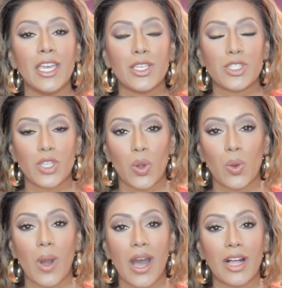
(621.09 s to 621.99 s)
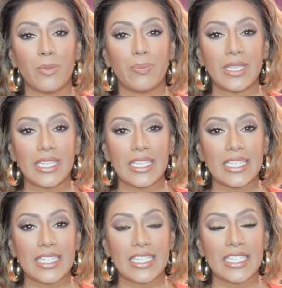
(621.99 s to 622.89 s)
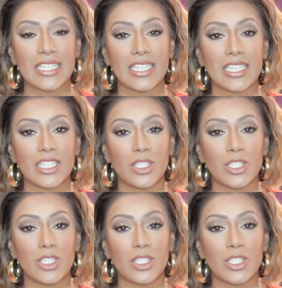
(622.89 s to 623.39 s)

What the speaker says: So I'll be